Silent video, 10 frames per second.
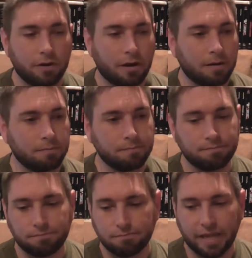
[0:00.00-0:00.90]

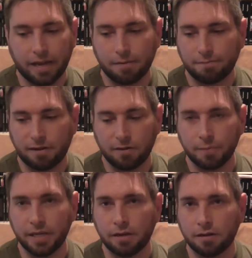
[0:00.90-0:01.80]
yeah, follow
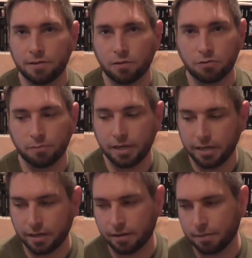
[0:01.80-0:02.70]
me on social
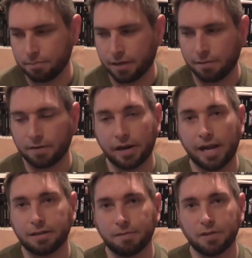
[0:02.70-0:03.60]
media. I'm not very
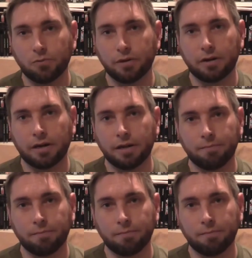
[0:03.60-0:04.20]
active on Twitter.